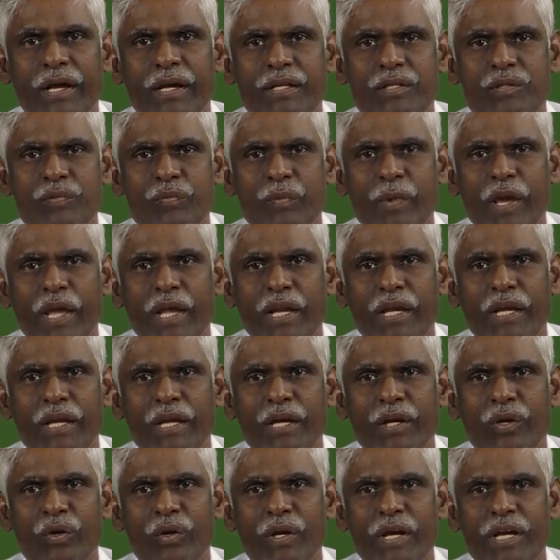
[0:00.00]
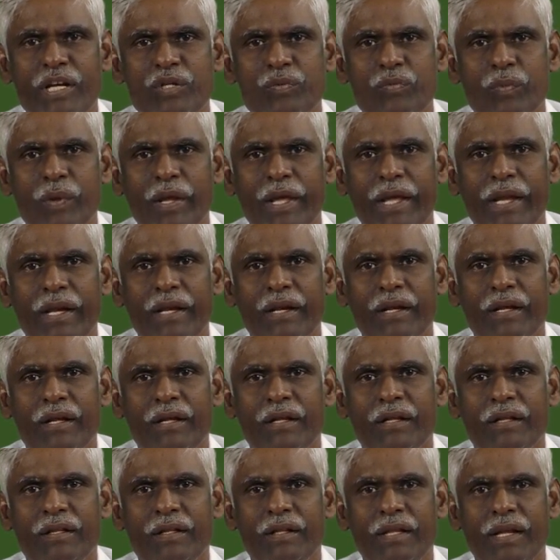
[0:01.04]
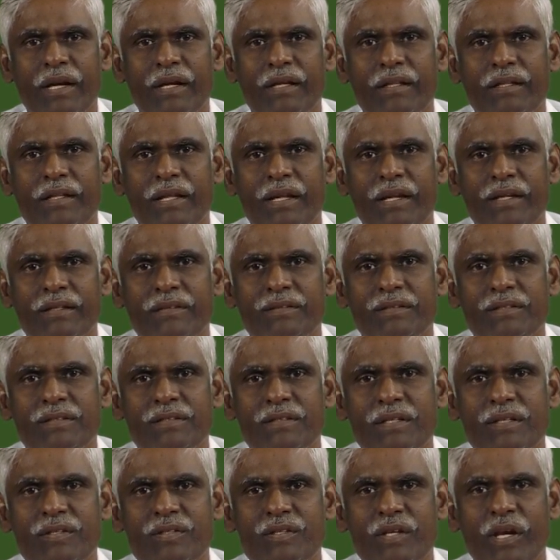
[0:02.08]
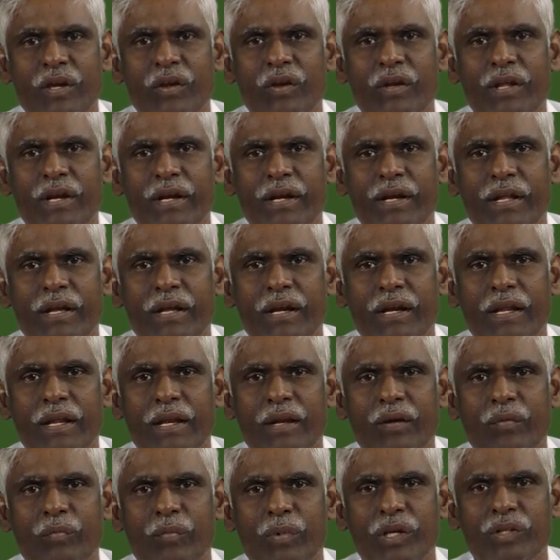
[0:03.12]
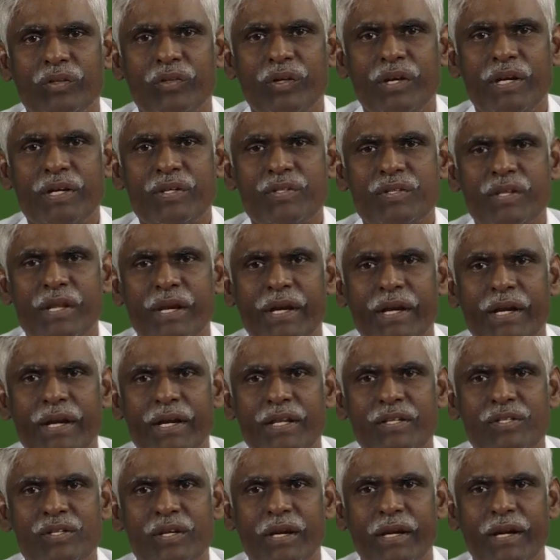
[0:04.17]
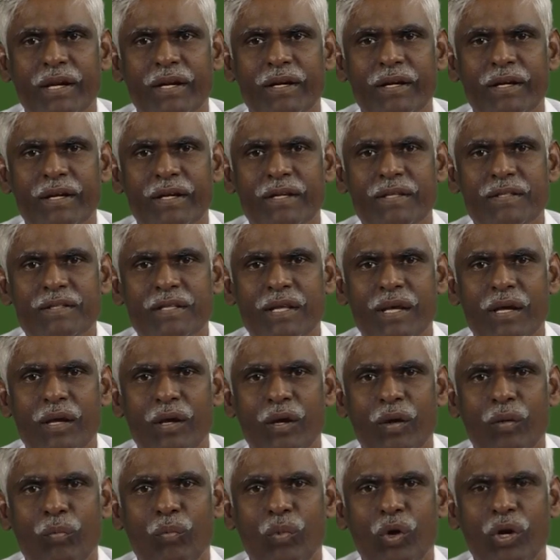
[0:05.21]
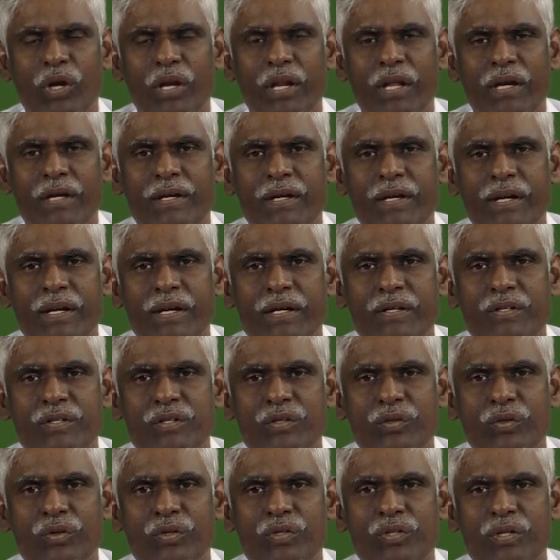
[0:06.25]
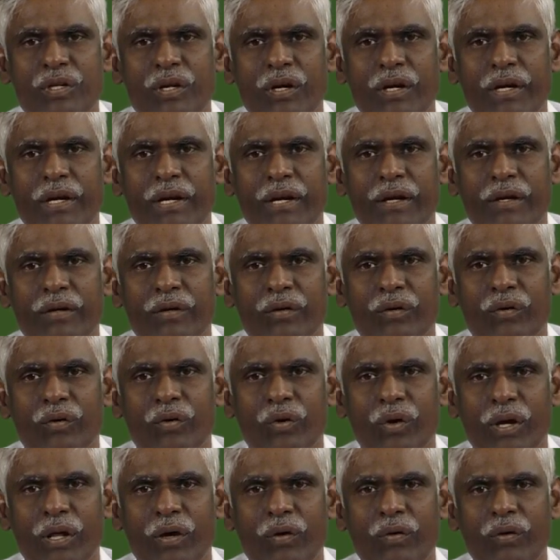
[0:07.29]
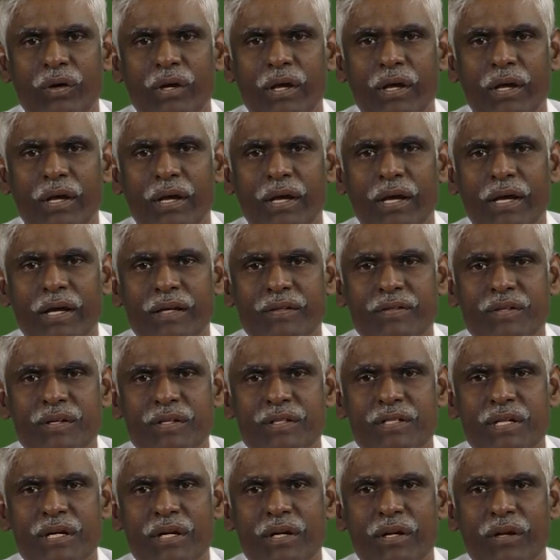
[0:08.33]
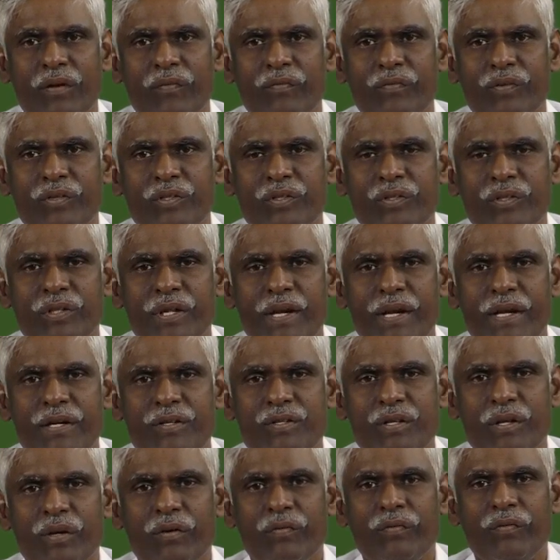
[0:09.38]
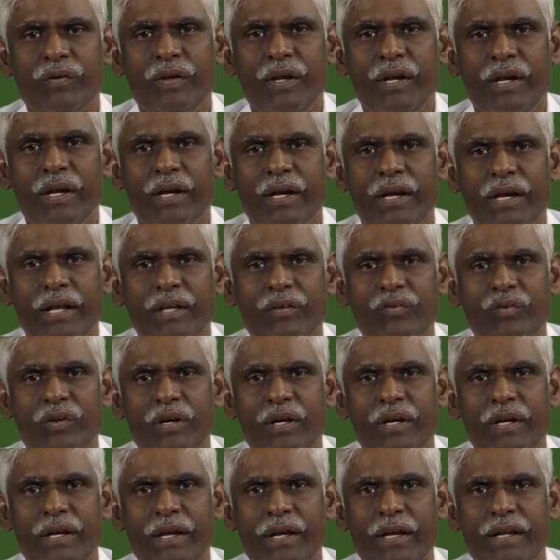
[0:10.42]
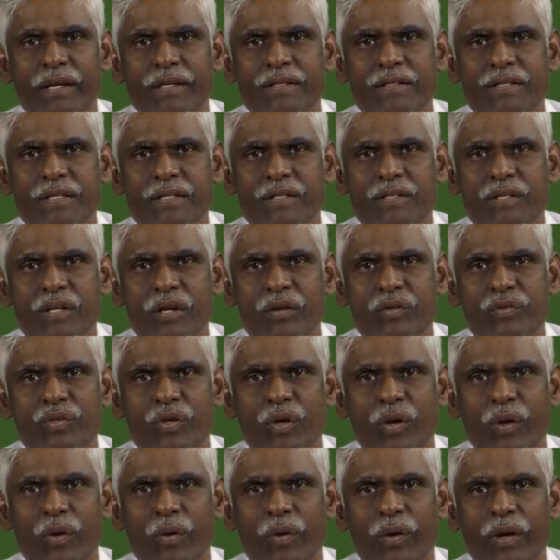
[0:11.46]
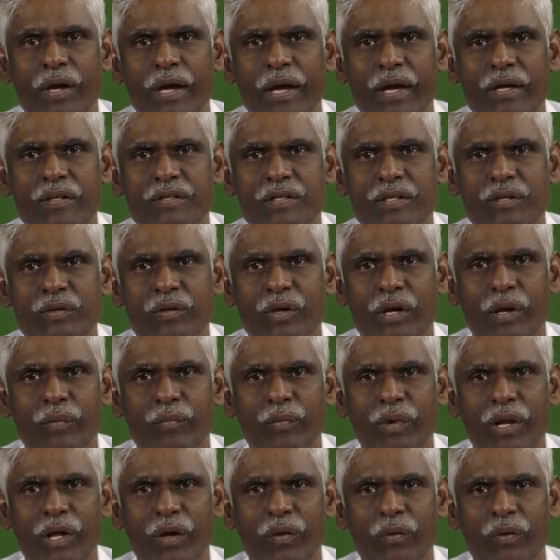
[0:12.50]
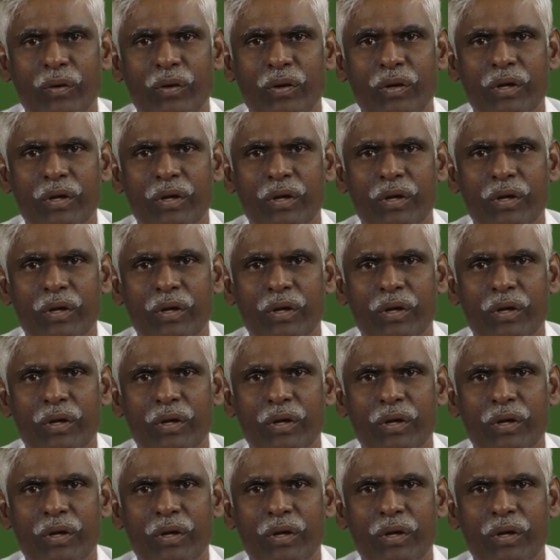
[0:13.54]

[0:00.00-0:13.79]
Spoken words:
is mainly to explain that there exists a secular decline of birth rates in industrial countries, mortality rates though started to go down, as a result of which the rates of natural increases also has to come down.